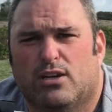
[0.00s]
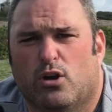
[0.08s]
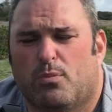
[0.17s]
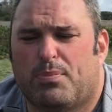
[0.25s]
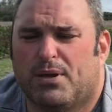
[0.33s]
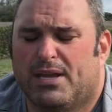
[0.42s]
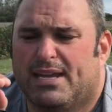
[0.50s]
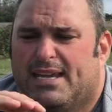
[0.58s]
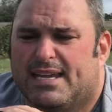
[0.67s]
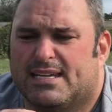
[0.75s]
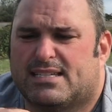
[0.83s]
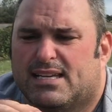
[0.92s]
it up,
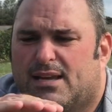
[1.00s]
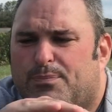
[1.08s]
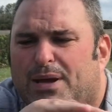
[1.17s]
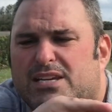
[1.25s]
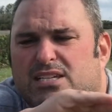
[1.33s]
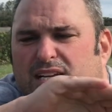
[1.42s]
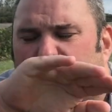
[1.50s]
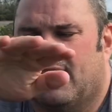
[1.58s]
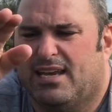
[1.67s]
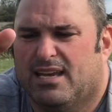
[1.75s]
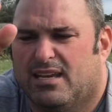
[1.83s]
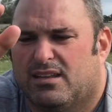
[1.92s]
is that
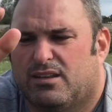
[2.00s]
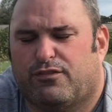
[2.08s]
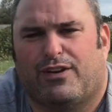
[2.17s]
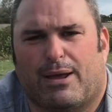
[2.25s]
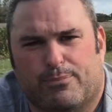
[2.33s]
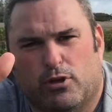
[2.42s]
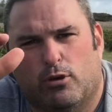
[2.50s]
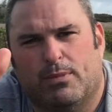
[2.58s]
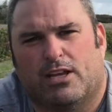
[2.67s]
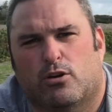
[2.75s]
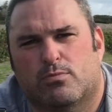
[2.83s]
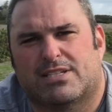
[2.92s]
basically the flap
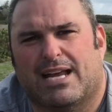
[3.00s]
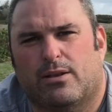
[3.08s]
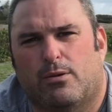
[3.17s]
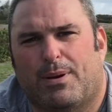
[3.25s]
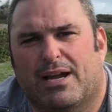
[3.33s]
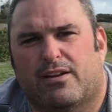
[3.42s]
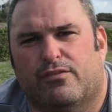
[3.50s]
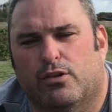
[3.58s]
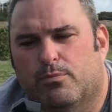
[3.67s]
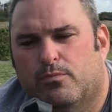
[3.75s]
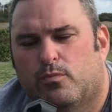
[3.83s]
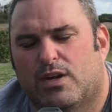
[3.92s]
normally comes down the back of
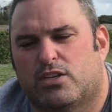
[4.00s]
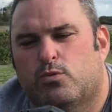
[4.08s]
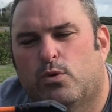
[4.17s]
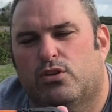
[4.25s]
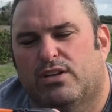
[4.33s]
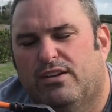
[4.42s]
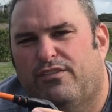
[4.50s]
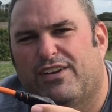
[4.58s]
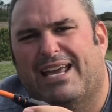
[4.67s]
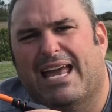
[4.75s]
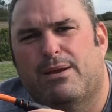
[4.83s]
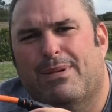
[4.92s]
them, which would, if
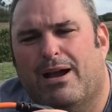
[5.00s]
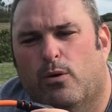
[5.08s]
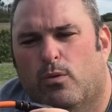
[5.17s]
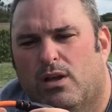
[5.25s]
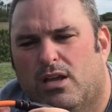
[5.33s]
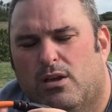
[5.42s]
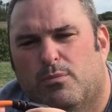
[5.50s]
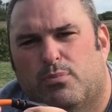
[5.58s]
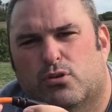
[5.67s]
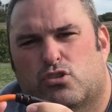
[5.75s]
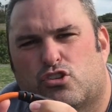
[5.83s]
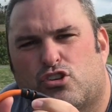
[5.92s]
it came out,
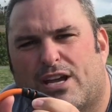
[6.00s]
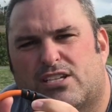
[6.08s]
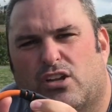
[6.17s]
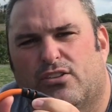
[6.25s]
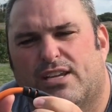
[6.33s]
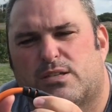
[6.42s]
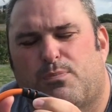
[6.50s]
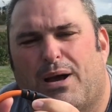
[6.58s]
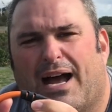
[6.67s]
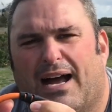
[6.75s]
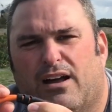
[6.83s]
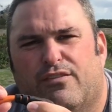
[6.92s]
put stress on this
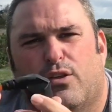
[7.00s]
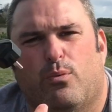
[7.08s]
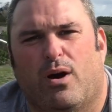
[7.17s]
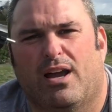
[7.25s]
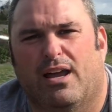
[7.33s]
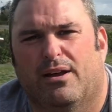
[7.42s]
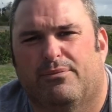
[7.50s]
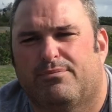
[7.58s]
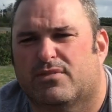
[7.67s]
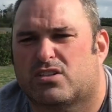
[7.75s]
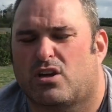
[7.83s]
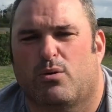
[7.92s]
part of the wire.
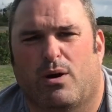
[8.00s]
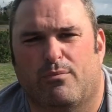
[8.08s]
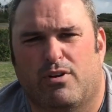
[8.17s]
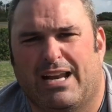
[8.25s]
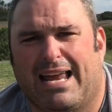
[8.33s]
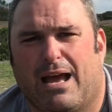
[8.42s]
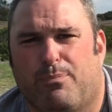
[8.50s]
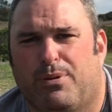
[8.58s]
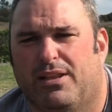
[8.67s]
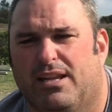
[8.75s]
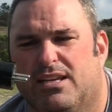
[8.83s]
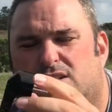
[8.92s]
So I'm really
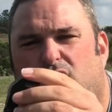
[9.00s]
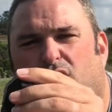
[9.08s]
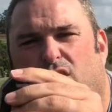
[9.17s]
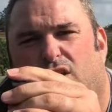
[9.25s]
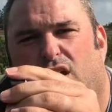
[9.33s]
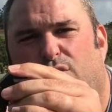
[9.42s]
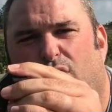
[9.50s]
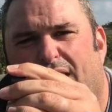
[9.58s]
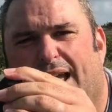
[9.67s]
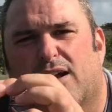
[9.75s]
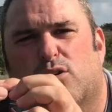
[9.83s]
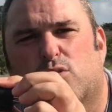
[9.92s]
happy that it's got a
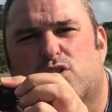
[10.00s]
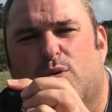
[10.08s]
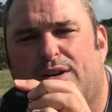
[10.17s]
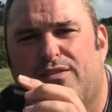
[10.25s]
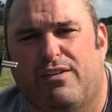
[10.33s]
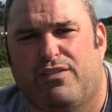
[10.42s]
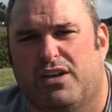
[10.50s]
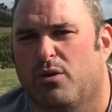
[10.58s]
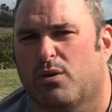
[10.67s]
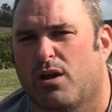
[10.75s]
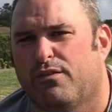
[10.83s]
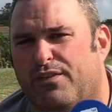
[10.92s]
right angle. So even if you
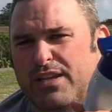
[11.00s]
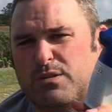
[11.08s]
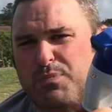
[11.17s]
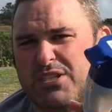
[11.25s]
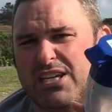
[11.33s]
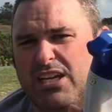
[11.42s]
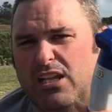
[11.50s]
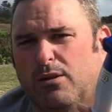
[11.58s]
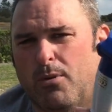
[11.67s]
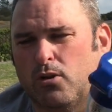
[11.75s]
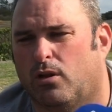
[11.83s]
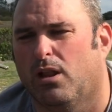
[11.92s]
don't go for this particular
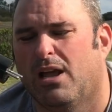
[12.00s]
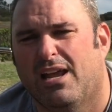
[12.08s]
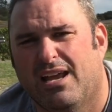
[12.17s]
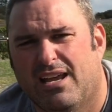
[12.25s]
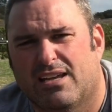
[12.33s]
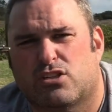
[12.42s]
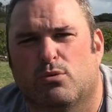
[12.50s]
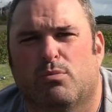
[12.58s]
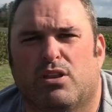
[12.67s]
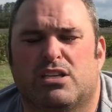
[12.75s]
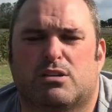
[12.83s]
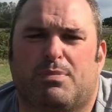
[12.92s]
model,
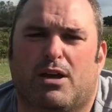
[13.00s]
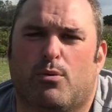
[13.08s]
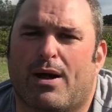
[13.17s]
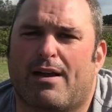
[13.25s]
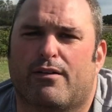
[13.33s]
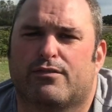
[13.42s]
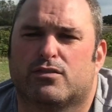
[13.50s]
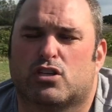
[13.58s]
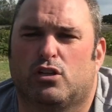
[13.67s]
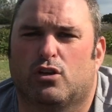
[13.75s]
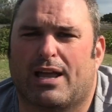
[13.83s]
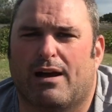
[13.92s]
something to be aware of and
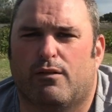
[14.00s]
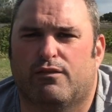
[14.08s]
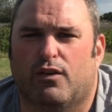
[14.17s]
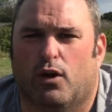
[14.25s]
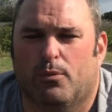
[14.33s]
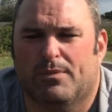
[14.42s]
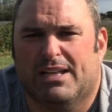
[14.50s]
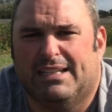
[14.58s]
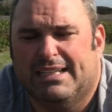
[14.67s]
to look out for.